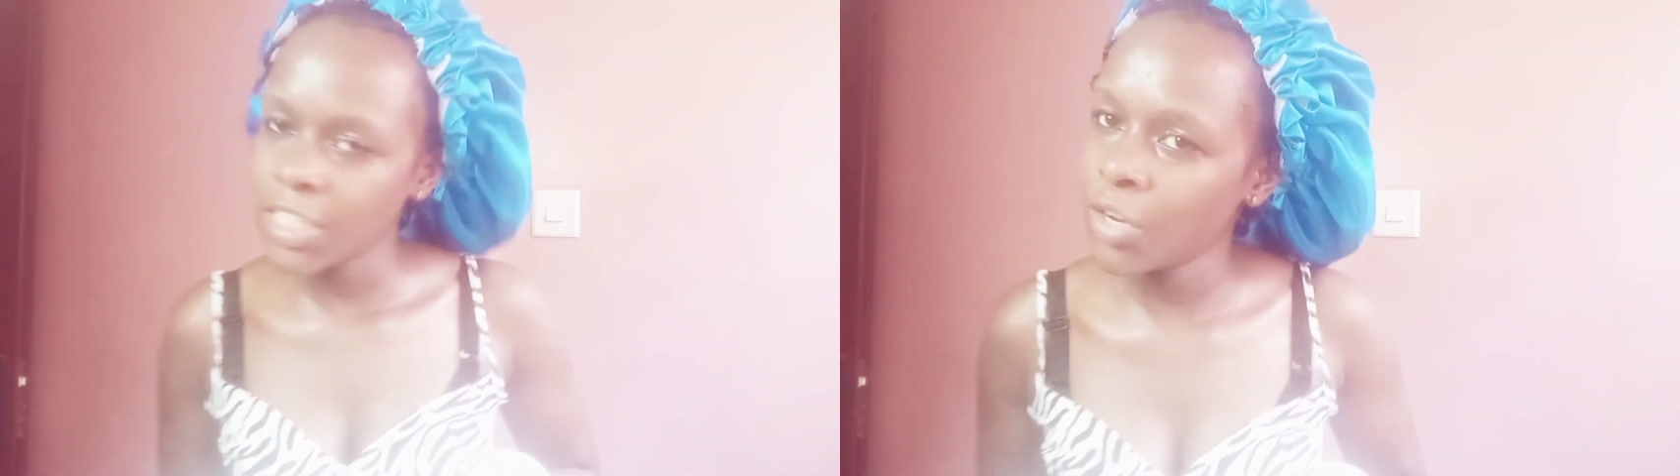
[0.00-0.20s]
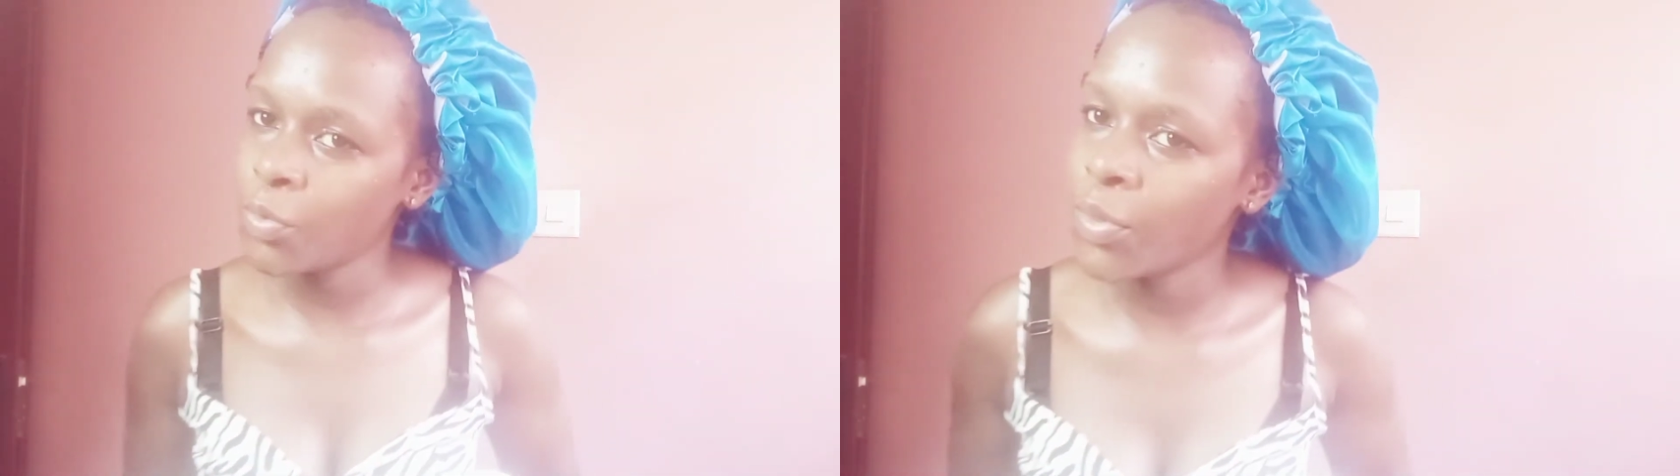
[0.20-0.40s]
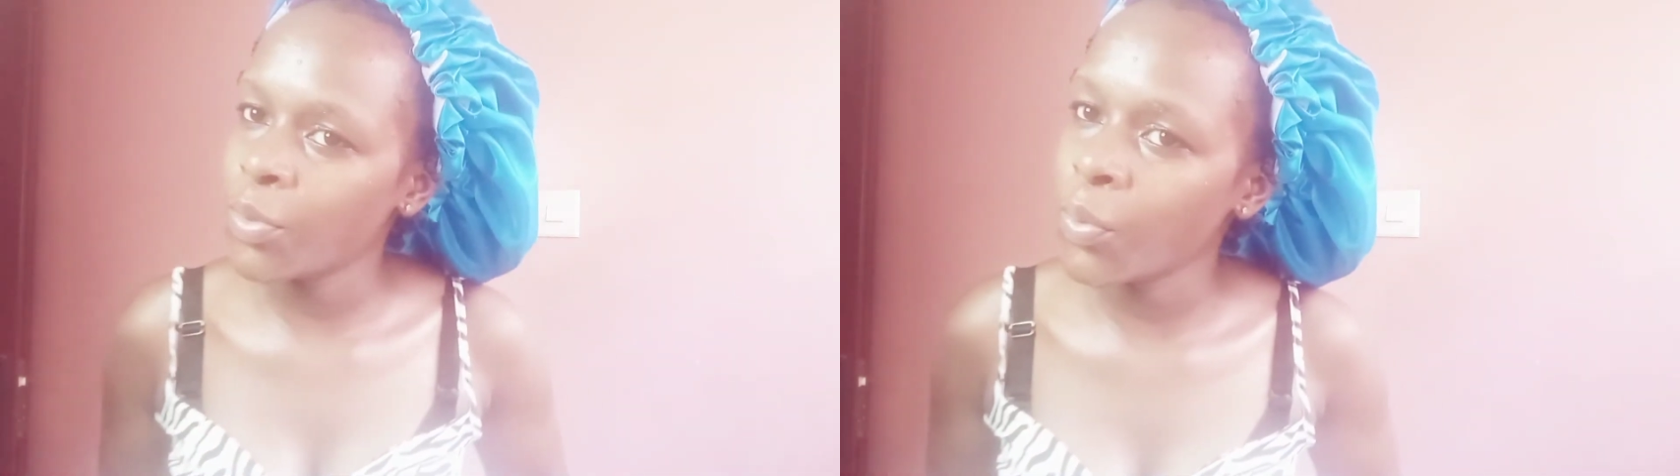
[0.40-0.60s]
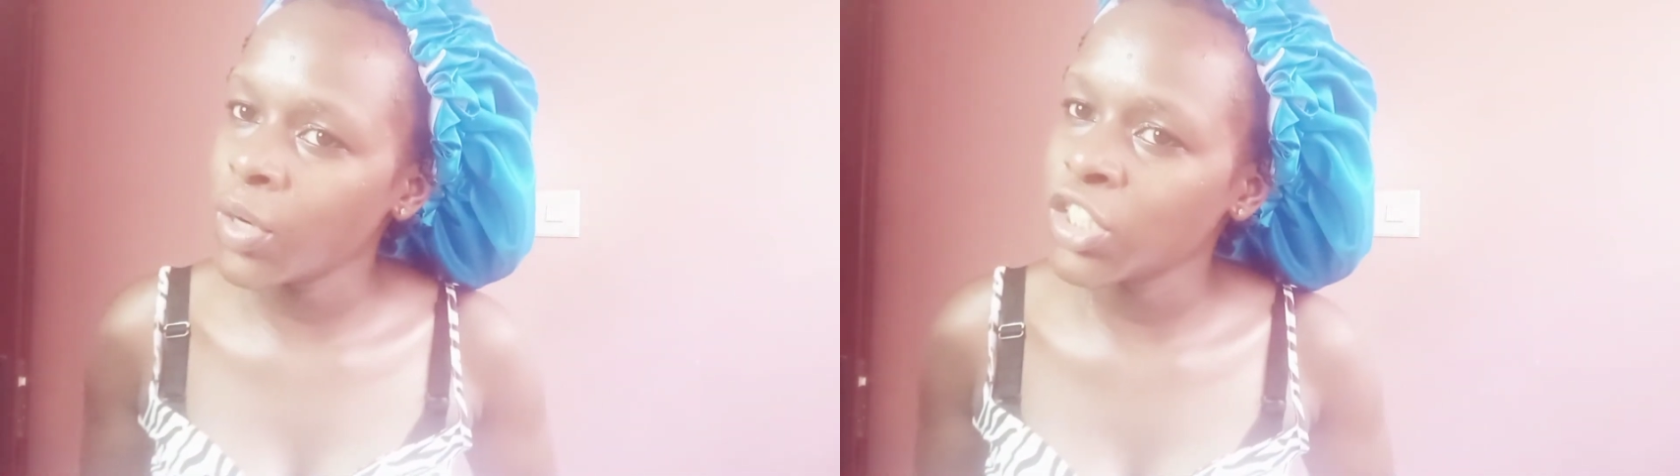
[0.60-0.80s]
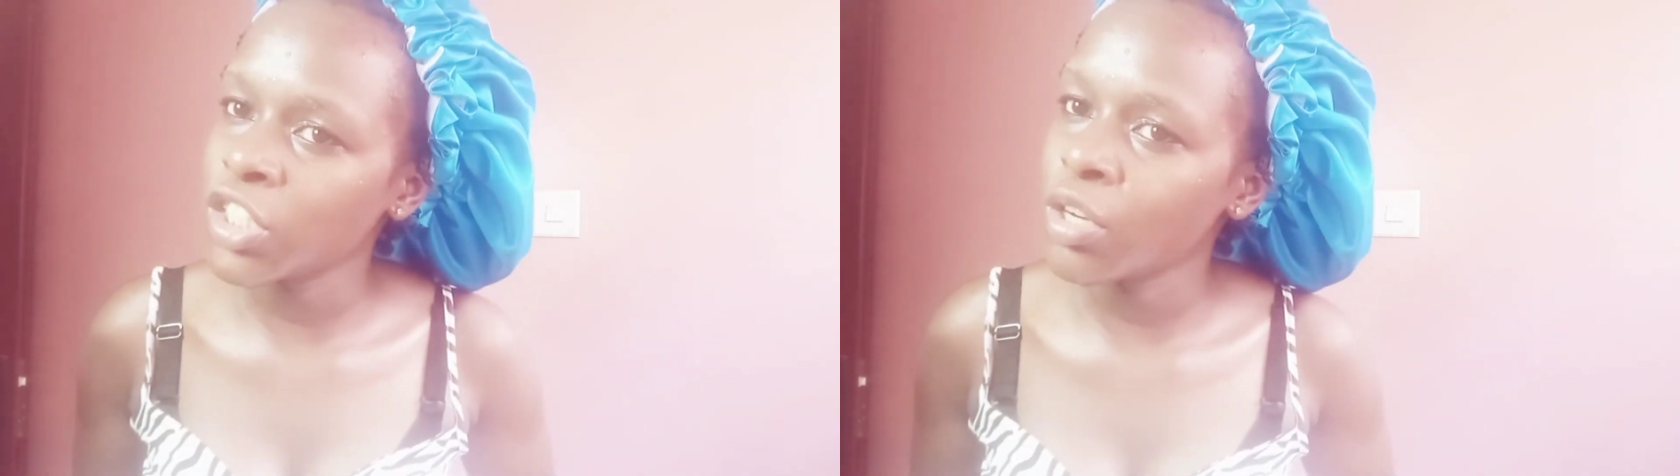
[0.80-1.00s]
done with
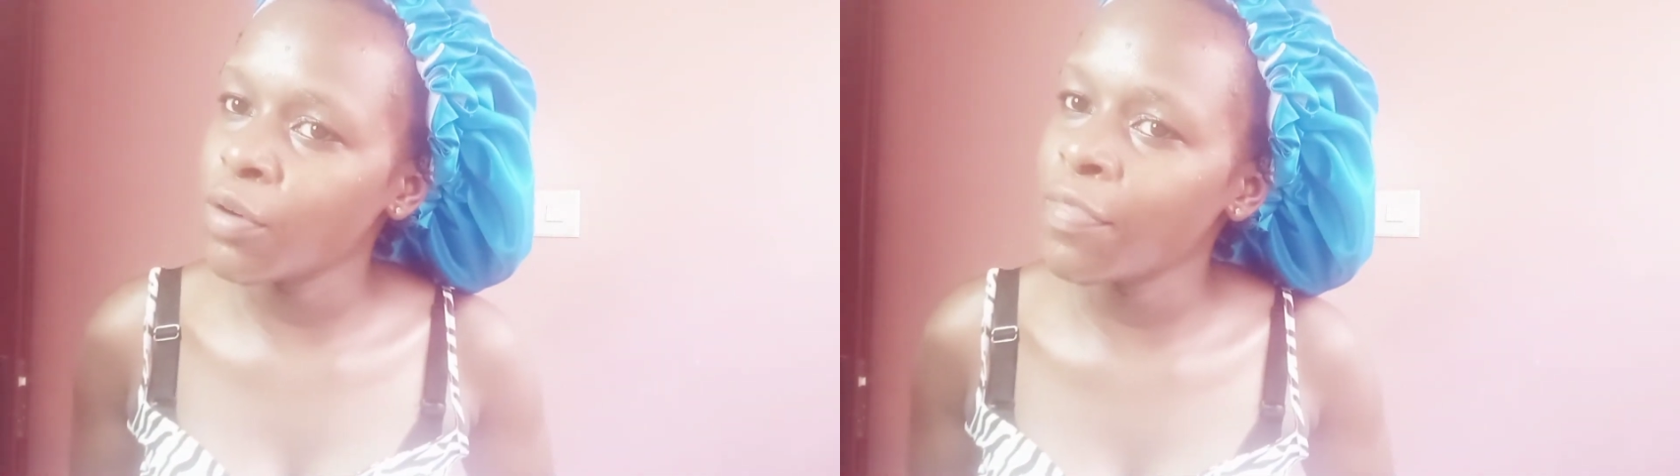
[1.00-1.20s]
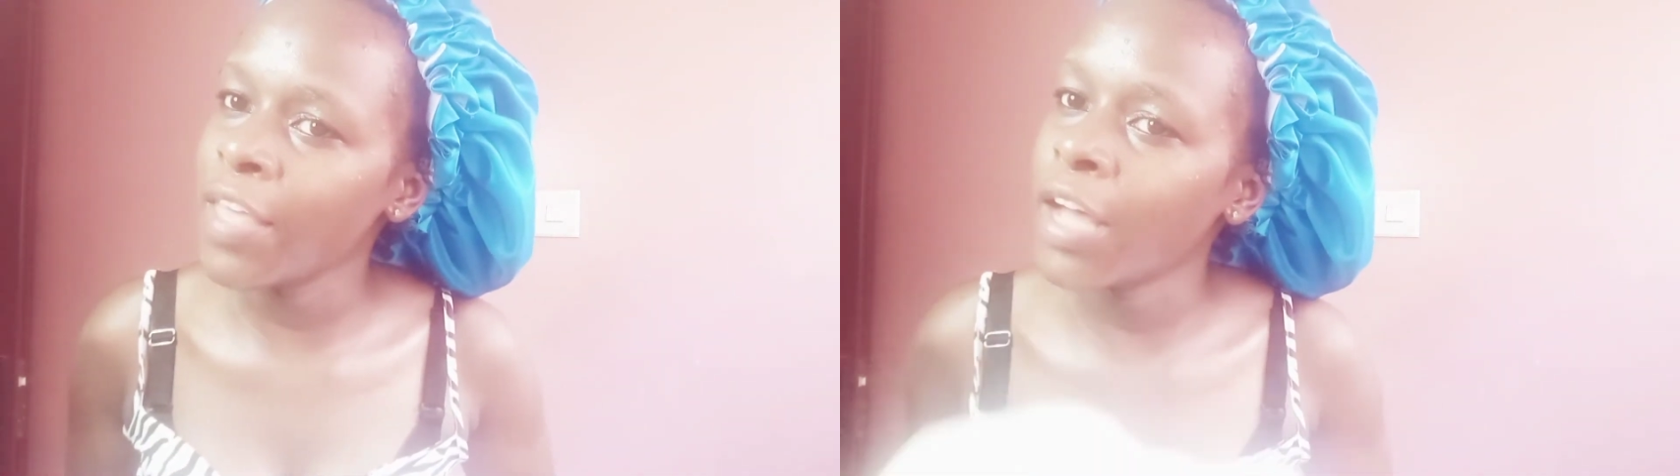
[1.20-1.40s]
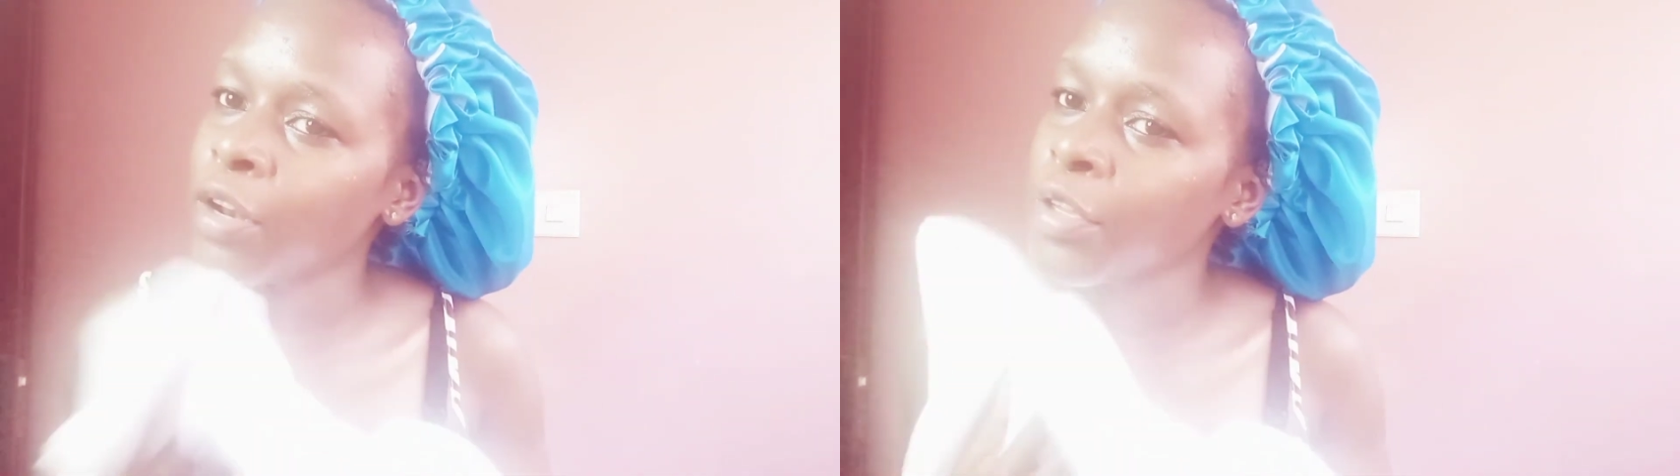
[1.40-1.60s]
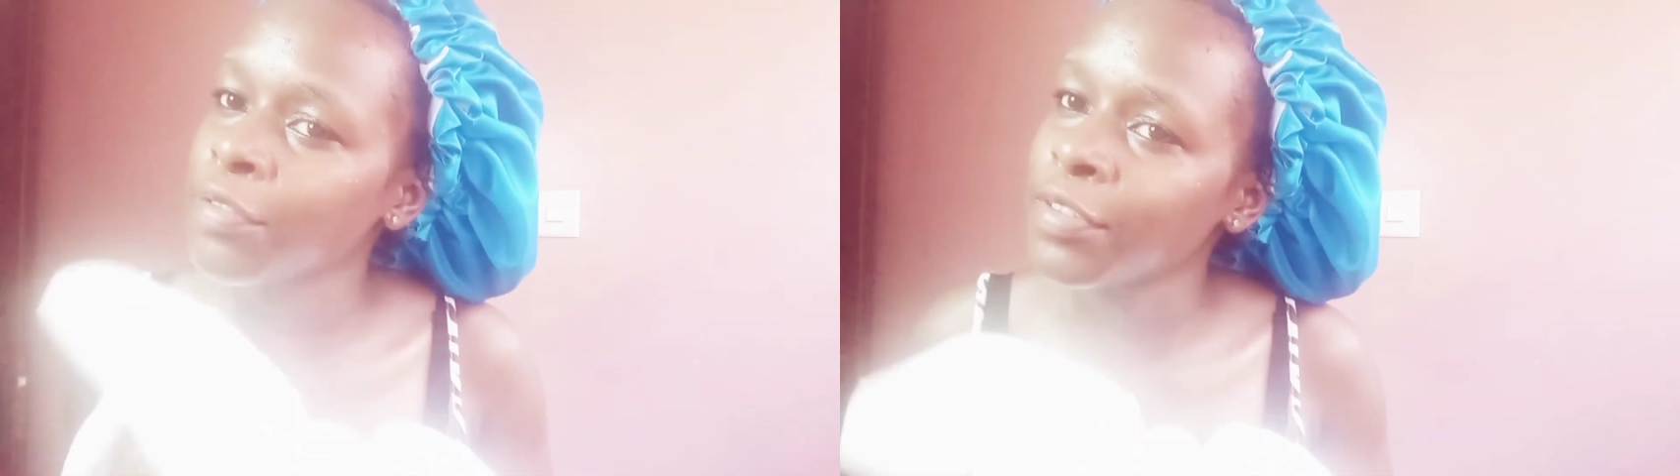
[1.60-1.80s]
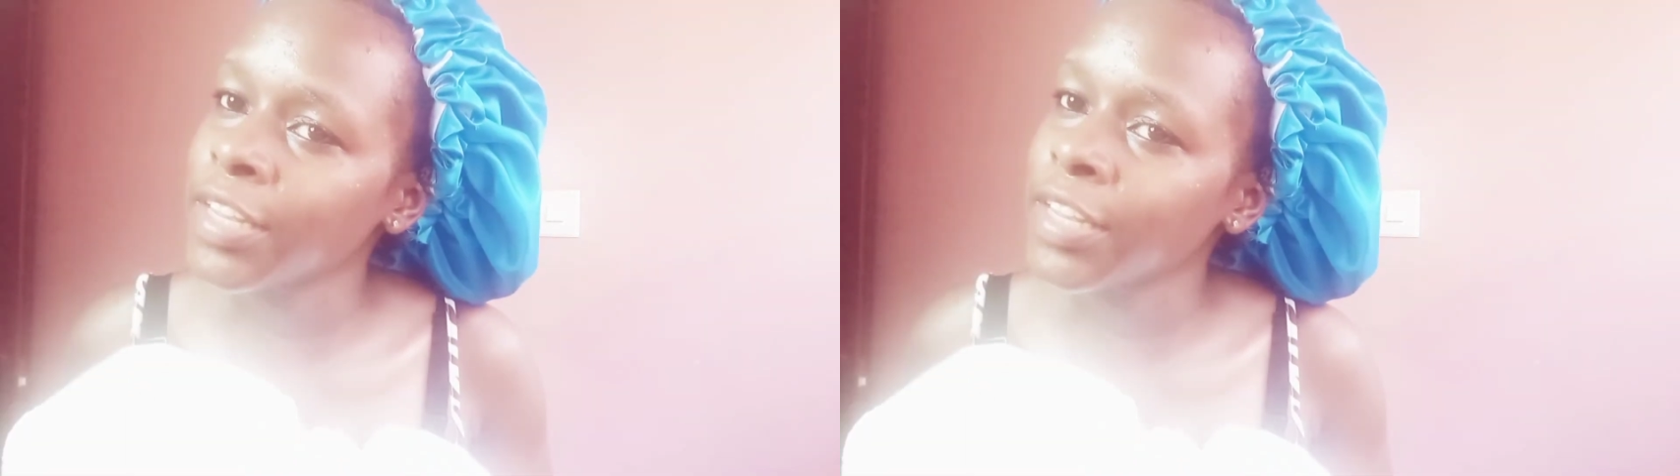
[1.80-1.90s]
washing off the aloe